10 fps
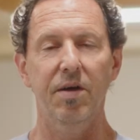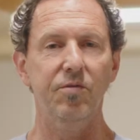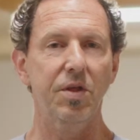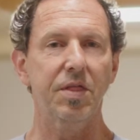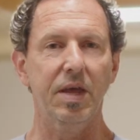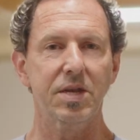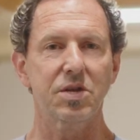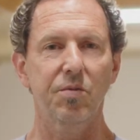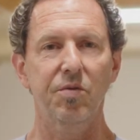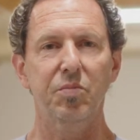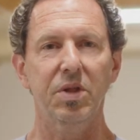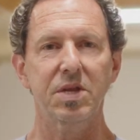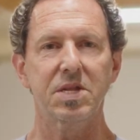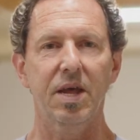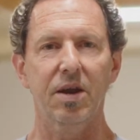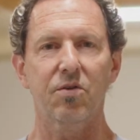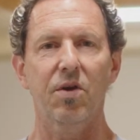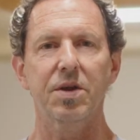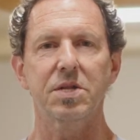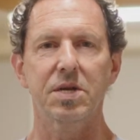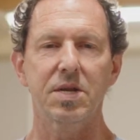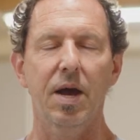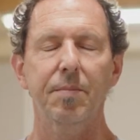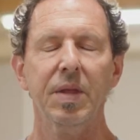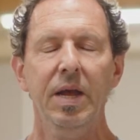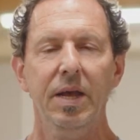everything. So we place that across the top.